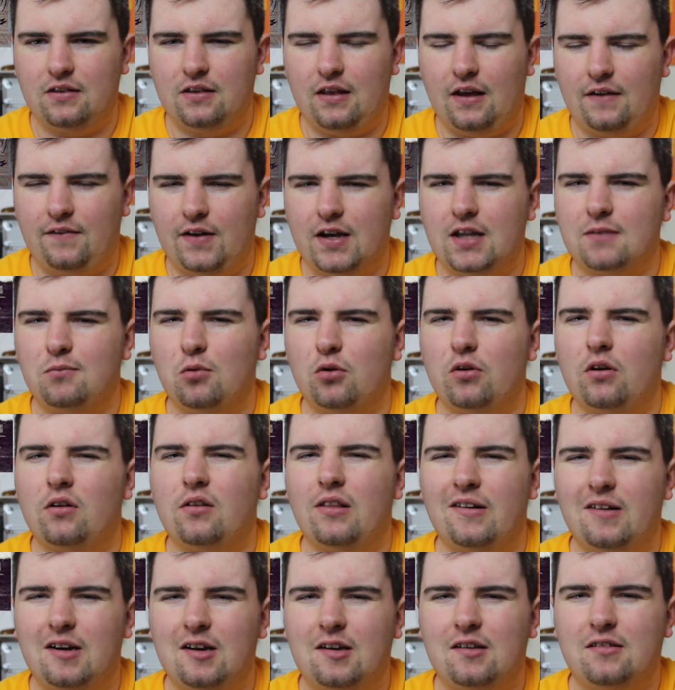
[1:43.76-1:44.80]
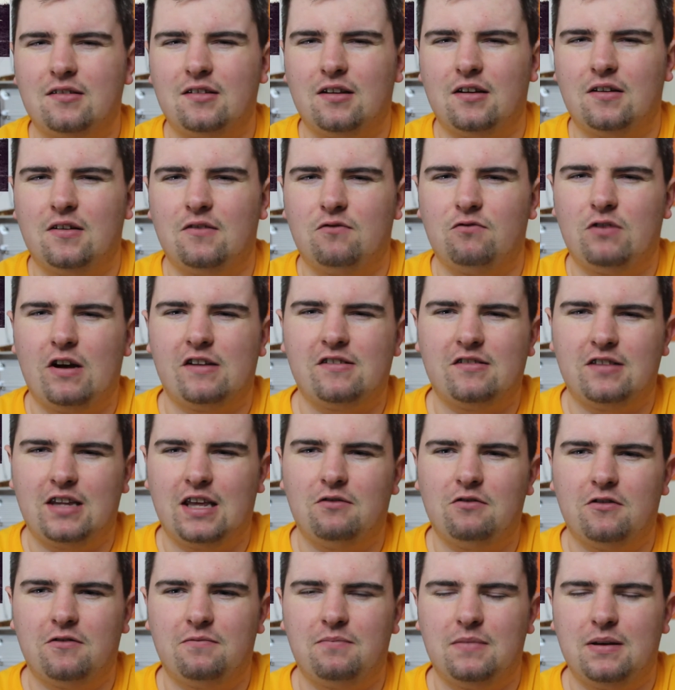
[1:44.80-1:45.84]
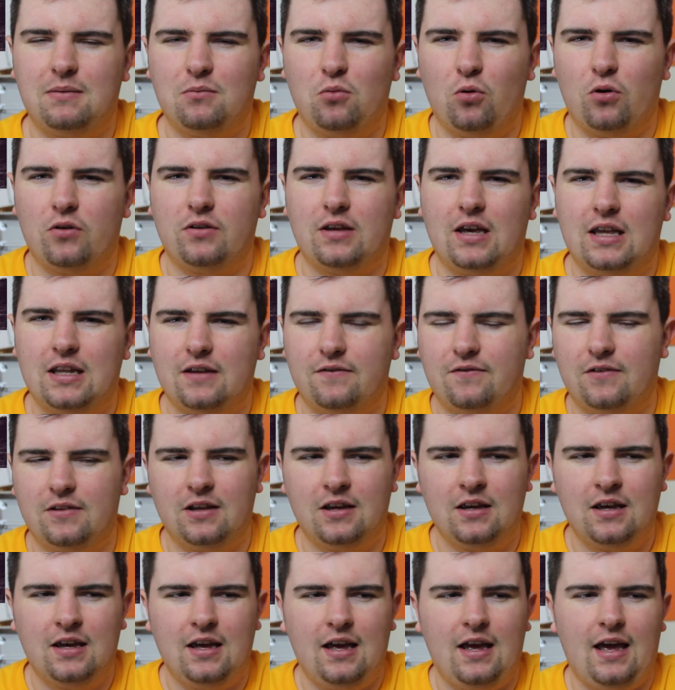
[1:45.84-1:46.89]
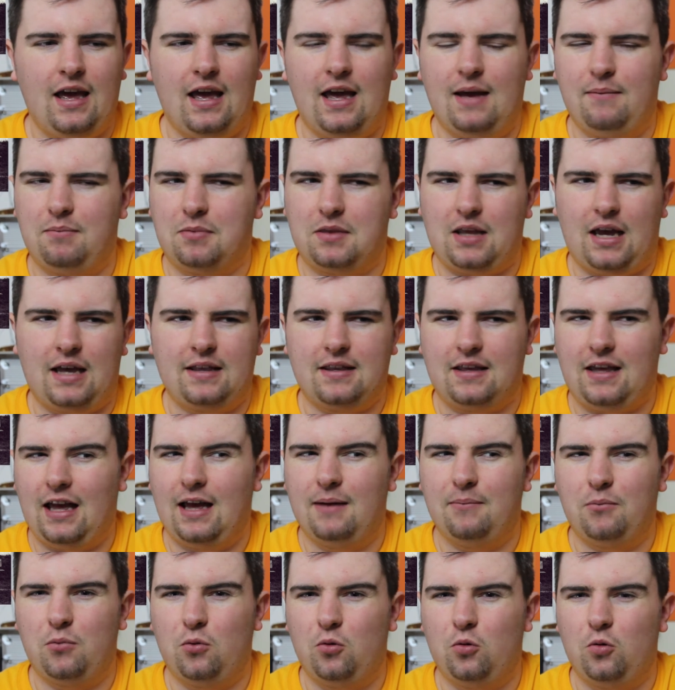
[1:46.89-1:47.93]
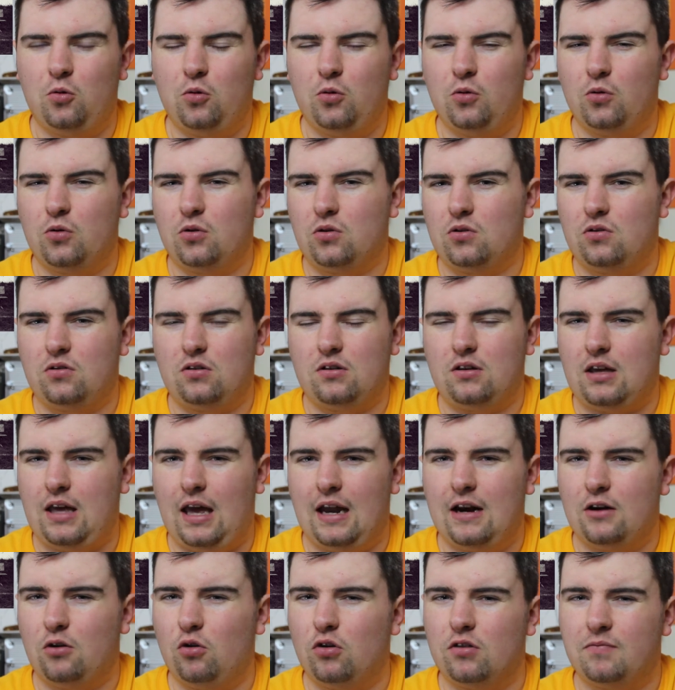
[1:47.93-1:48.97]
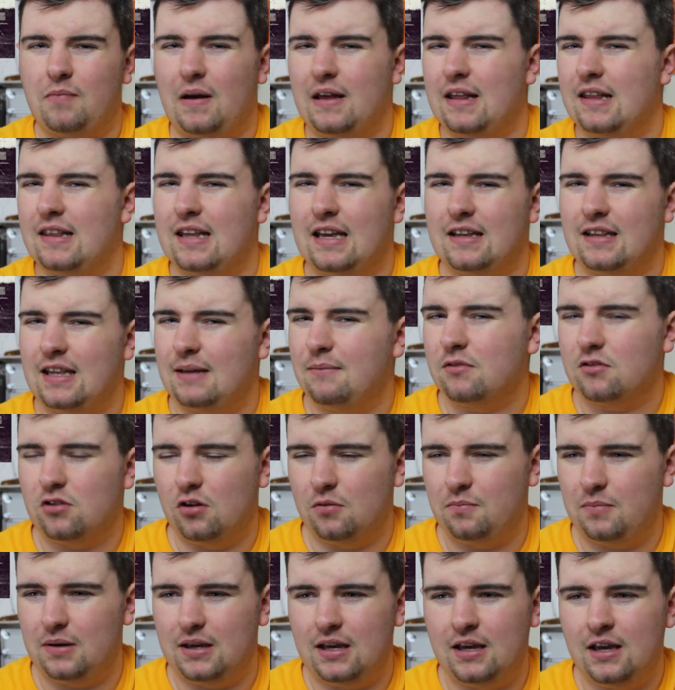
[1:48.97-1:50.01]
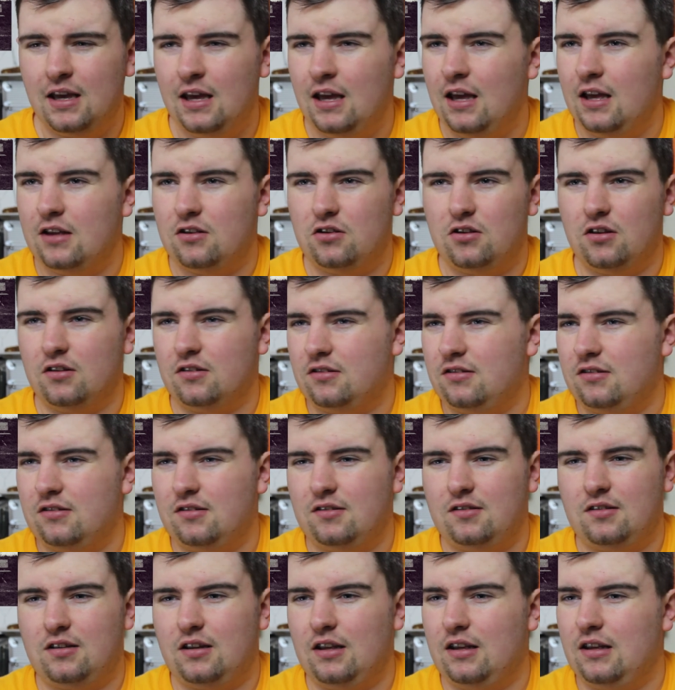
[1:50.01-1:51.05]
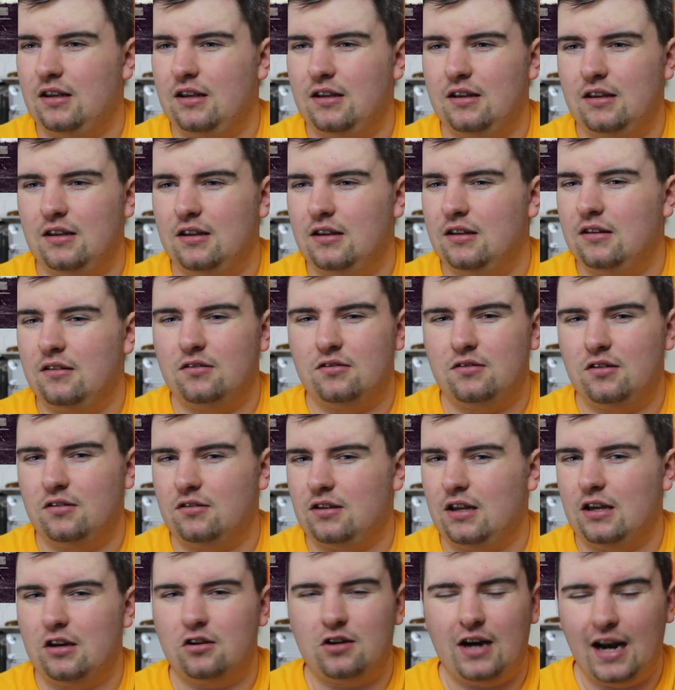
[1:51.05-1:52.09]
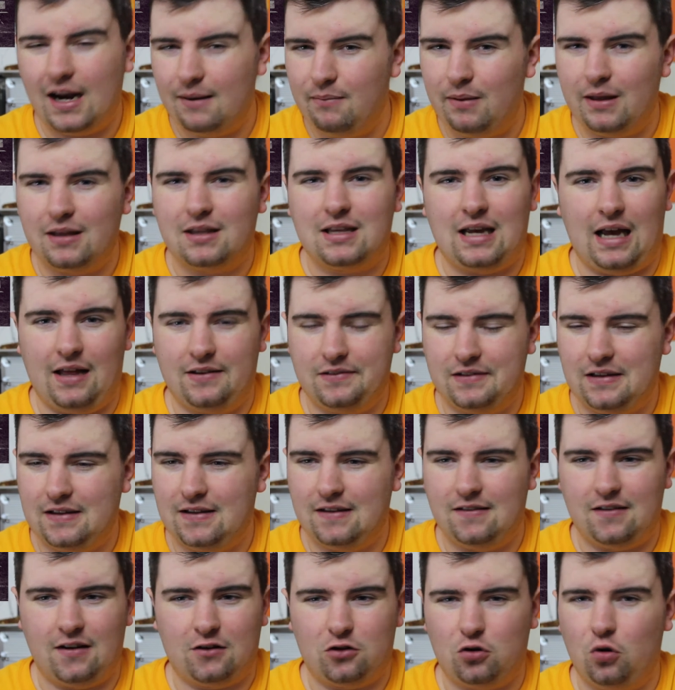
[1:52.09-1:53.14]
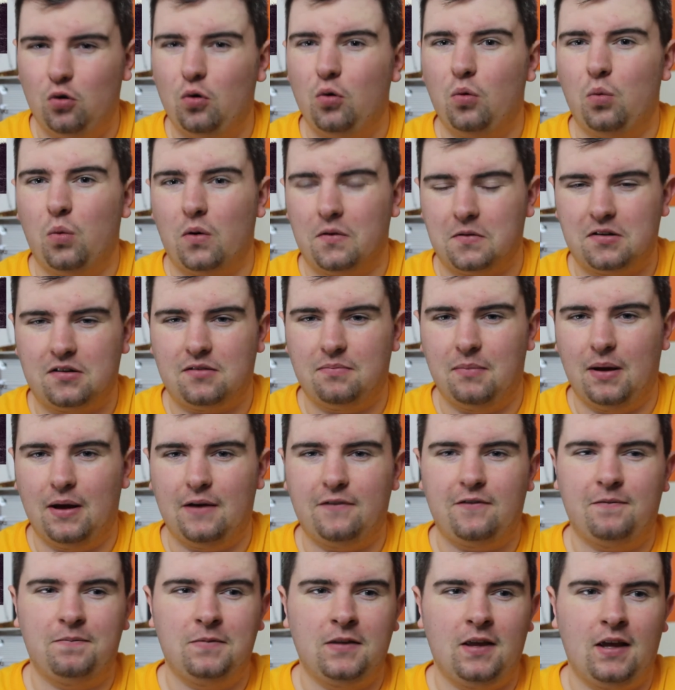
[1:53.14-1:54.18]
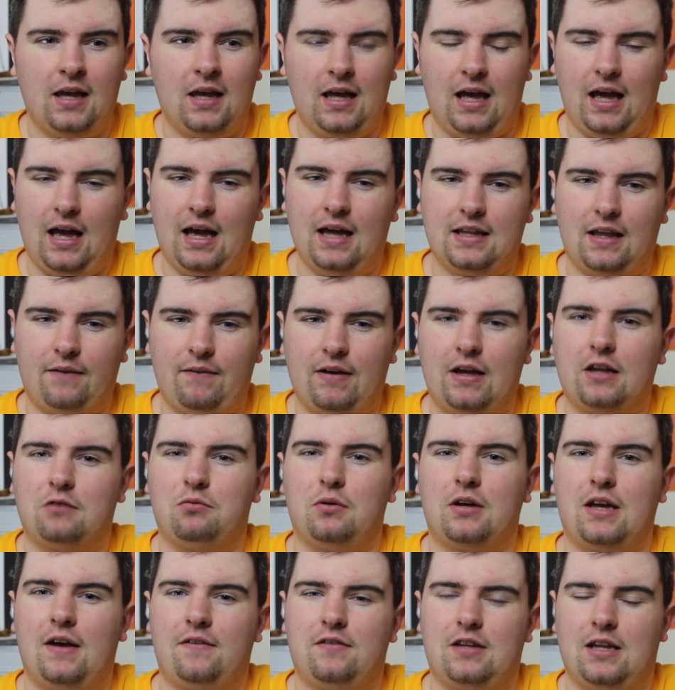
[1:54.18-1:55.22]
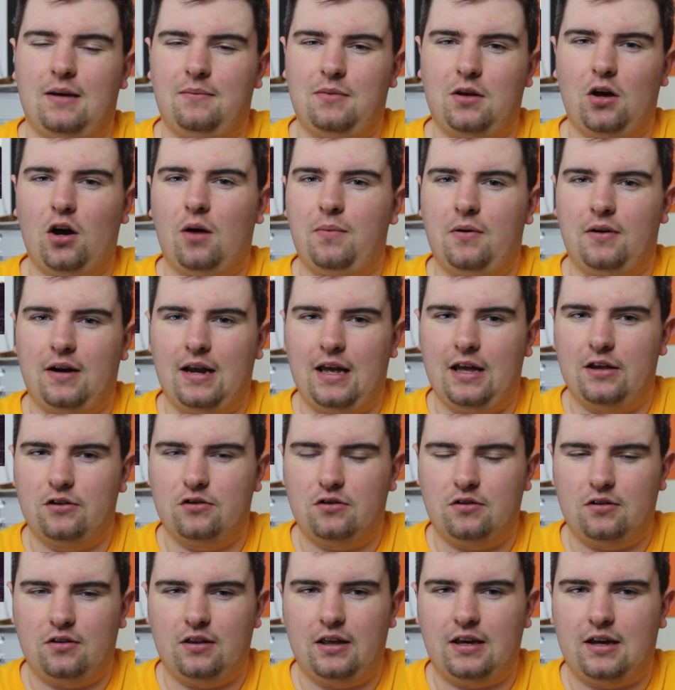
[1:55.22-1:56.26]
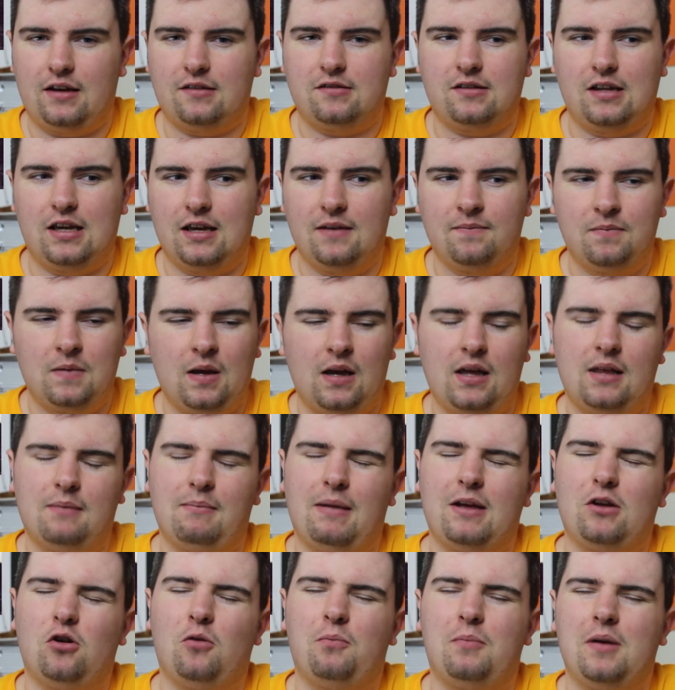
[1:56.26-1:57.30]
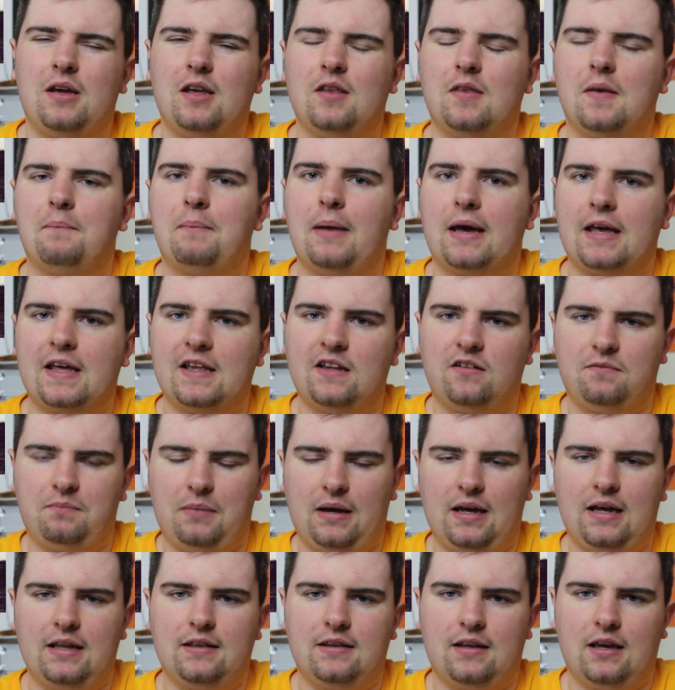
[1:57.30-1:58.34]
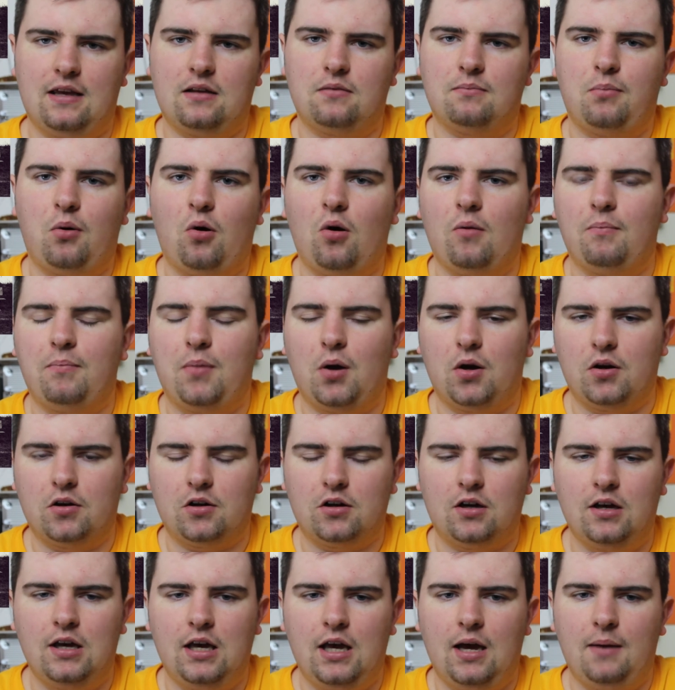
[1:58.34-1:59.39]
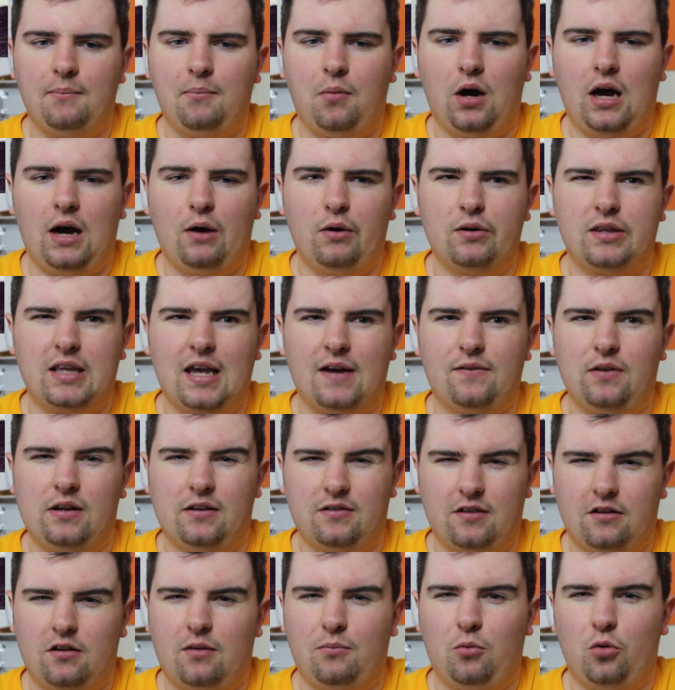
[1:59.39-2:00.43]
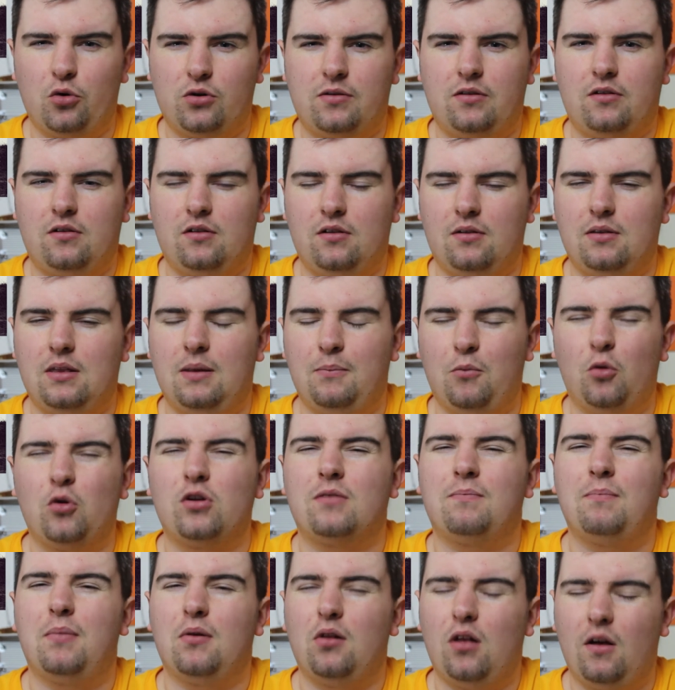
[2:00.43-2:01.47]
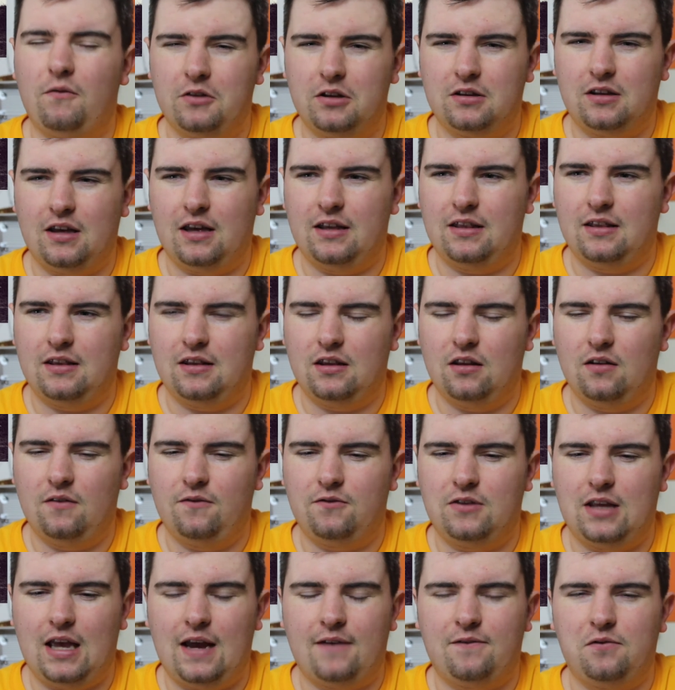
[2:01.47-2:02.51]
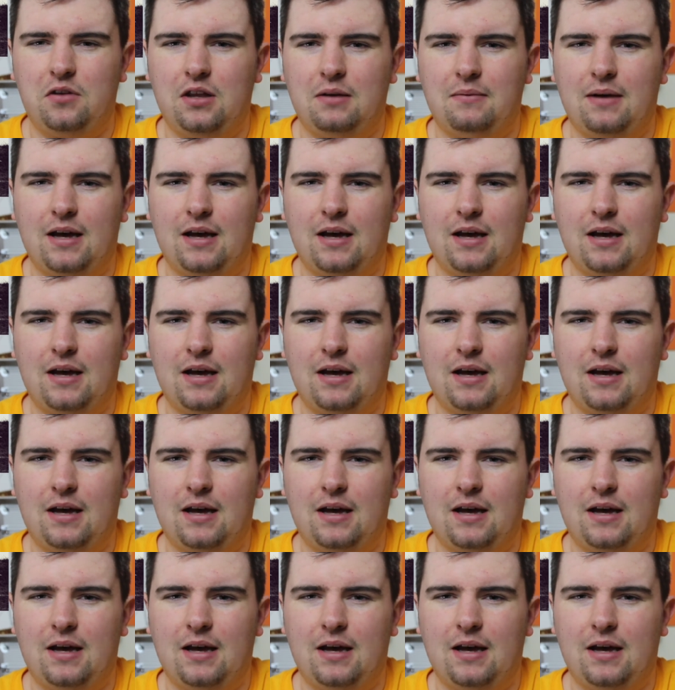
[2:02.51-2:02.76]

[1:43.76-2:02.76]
I think it's more their lyrics that resonate with me more than anything. Dan Campbell, who kind of goes by the nickname Soupy, is just incredibly talented. He's a total wordsmith, and I think it's what gives them the upper edge. Like I say, might not be the biggest band in pop punk, but I would definitely say they're the most beloved, and they've definitely